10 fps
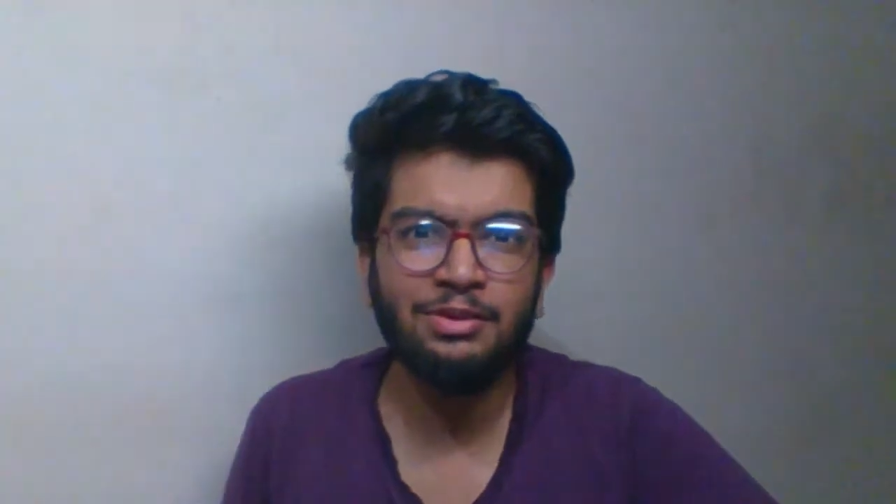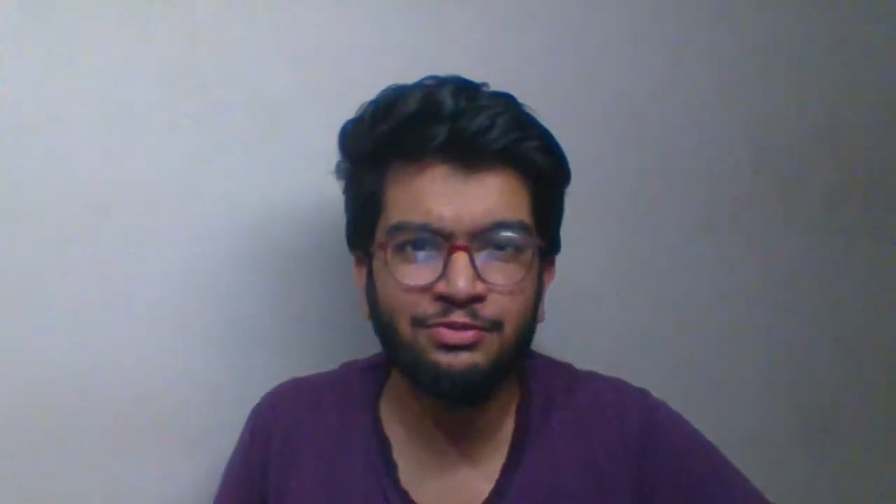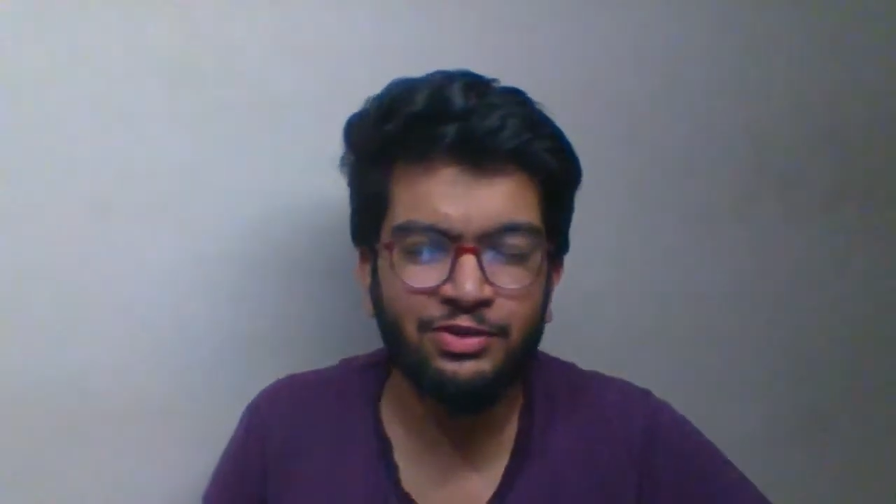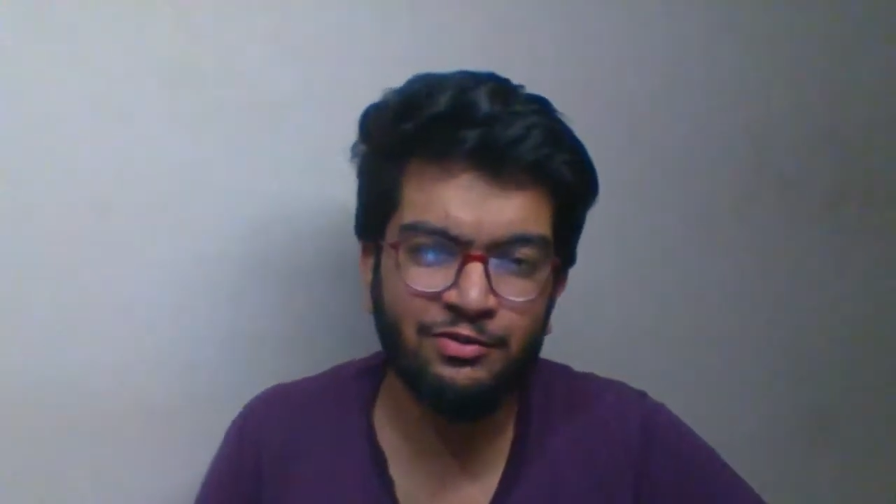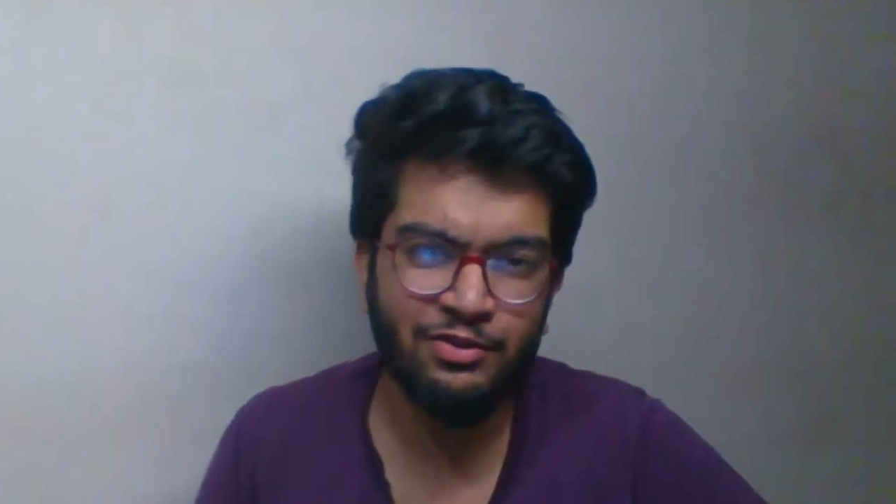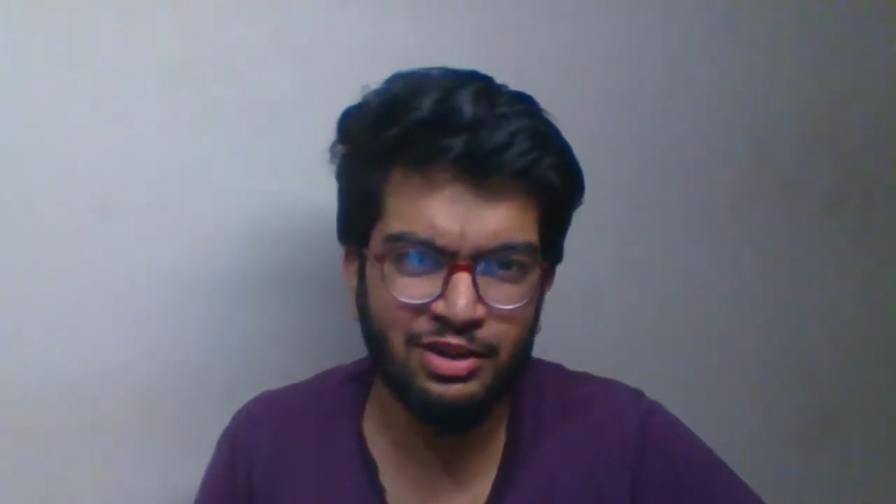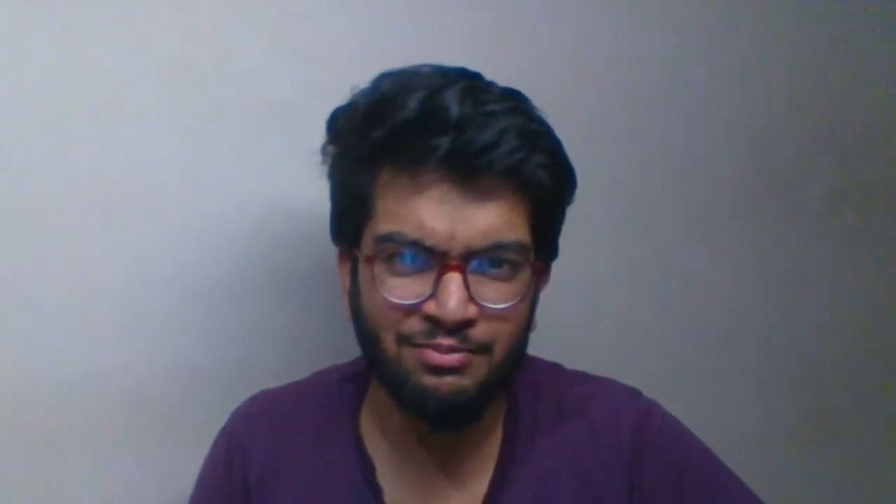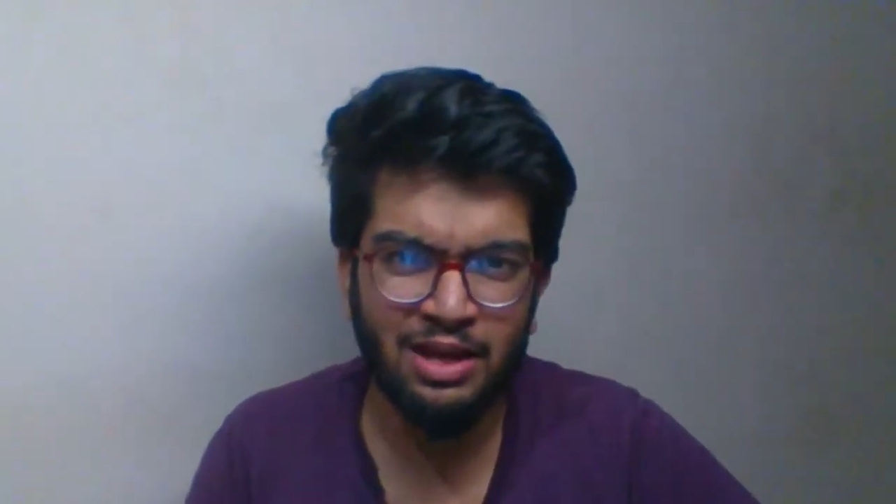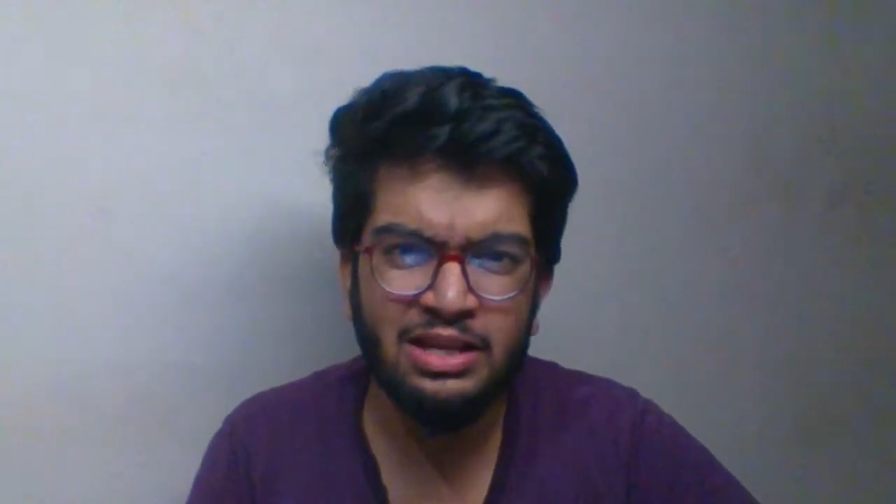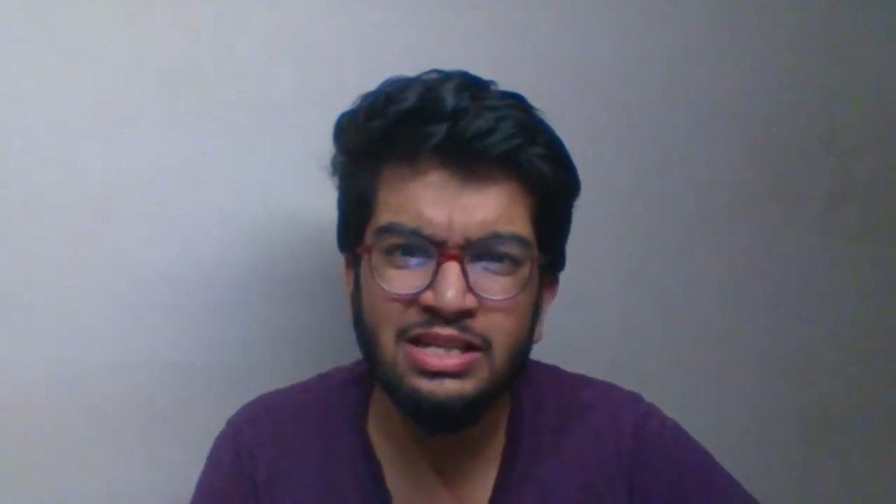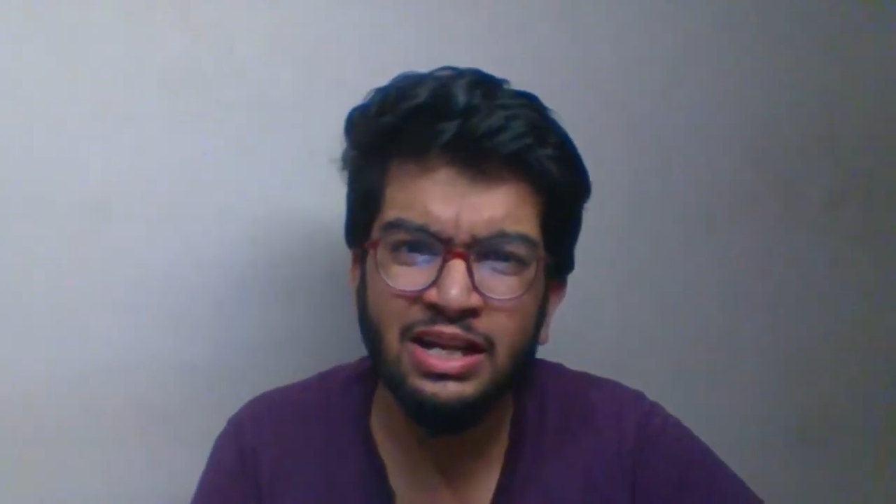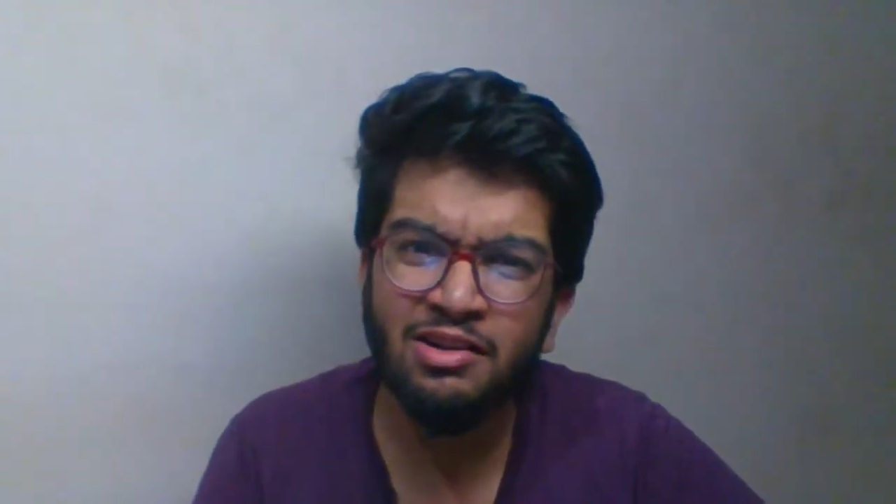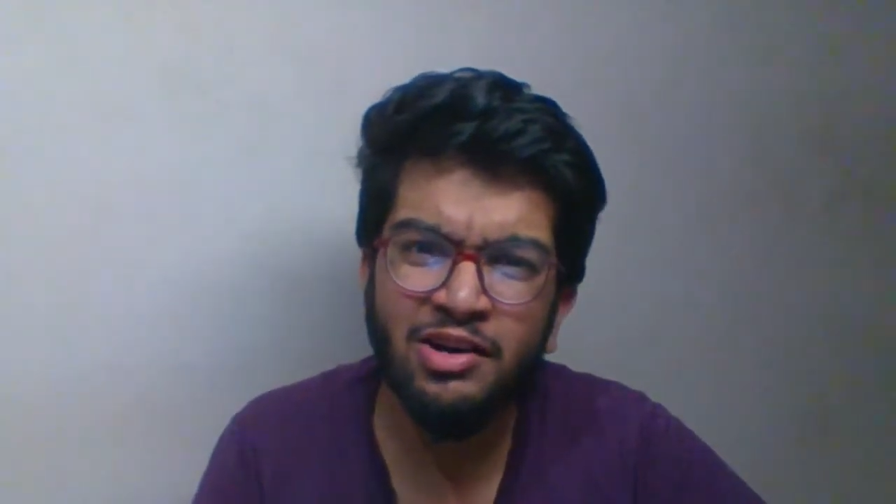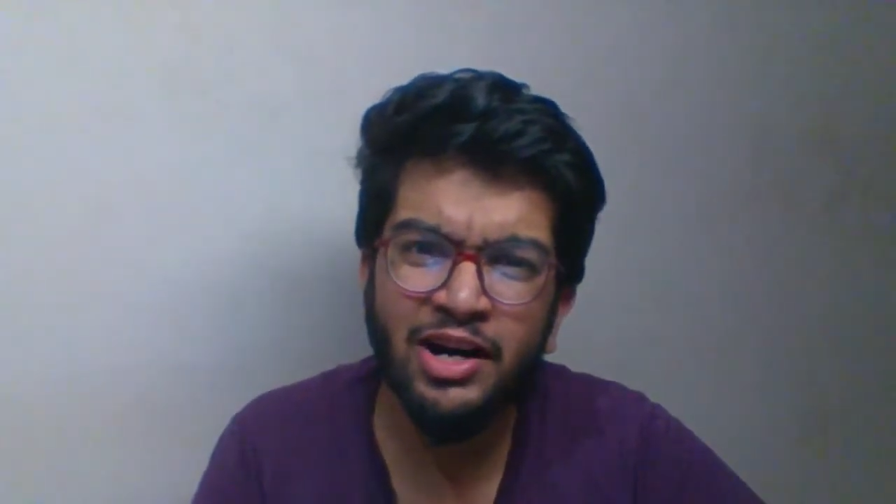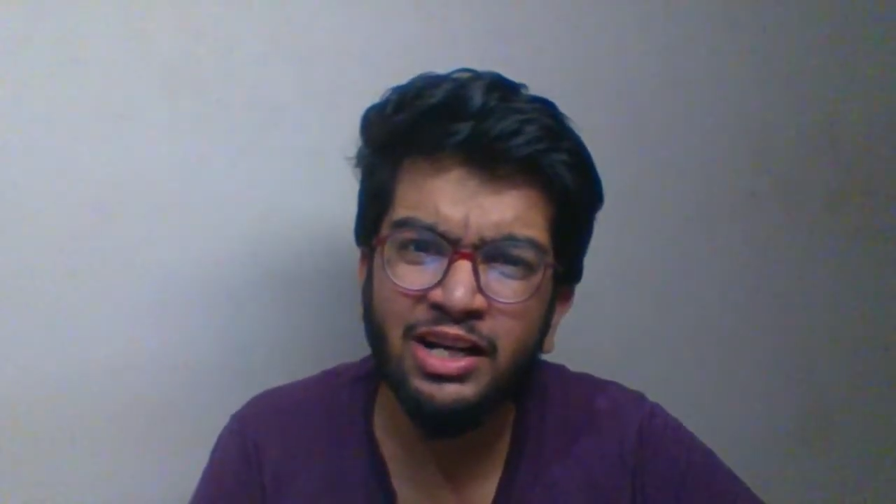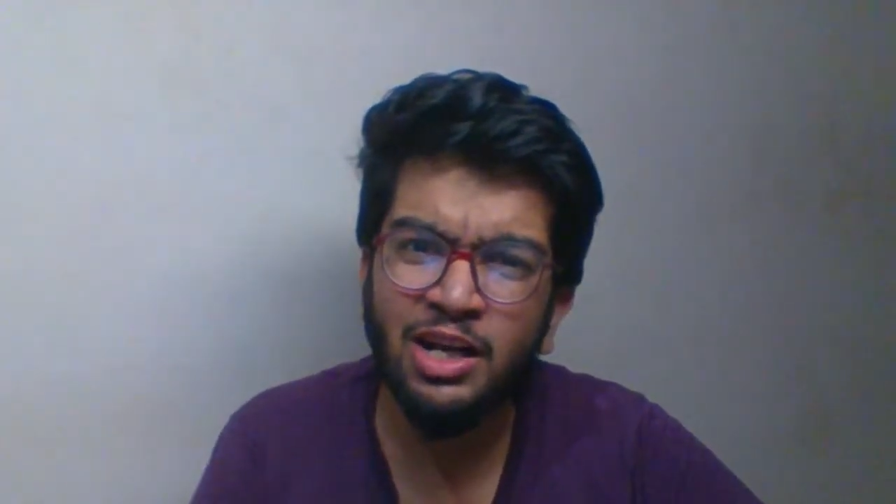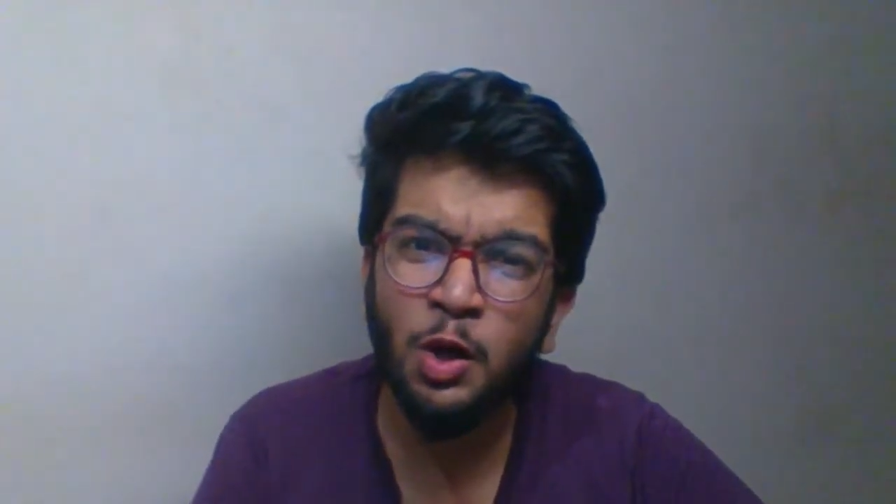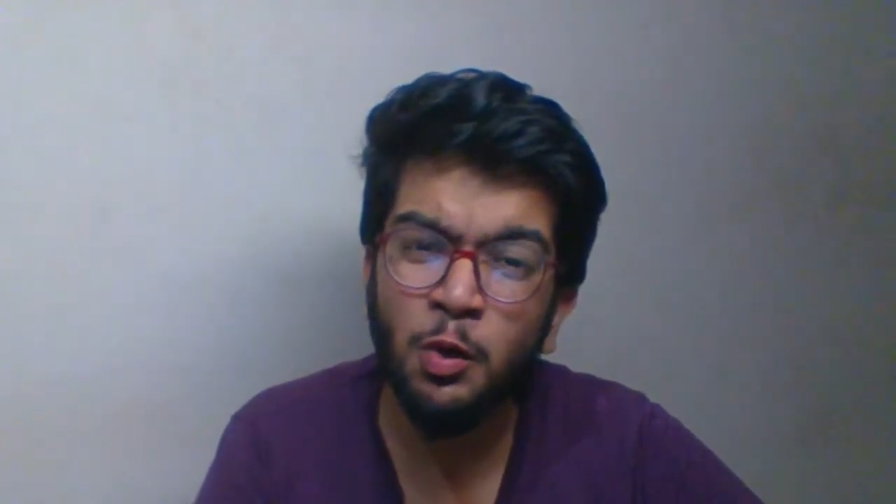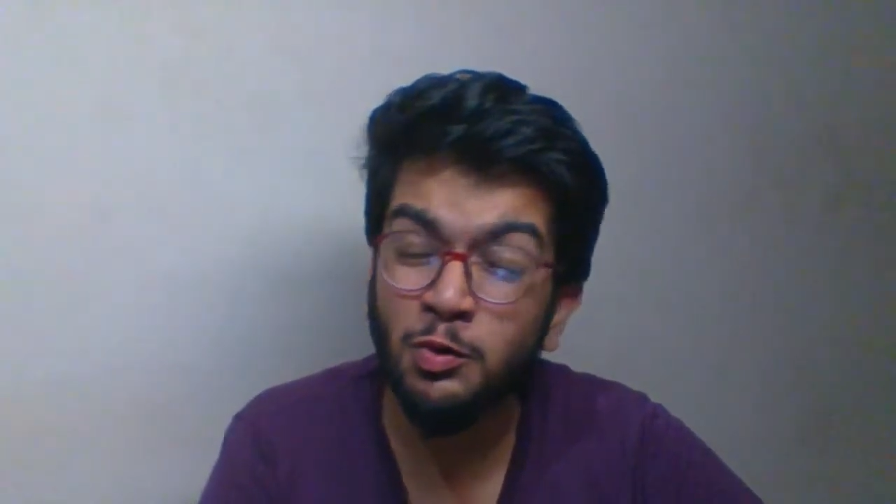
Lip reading: favoring my channel right now?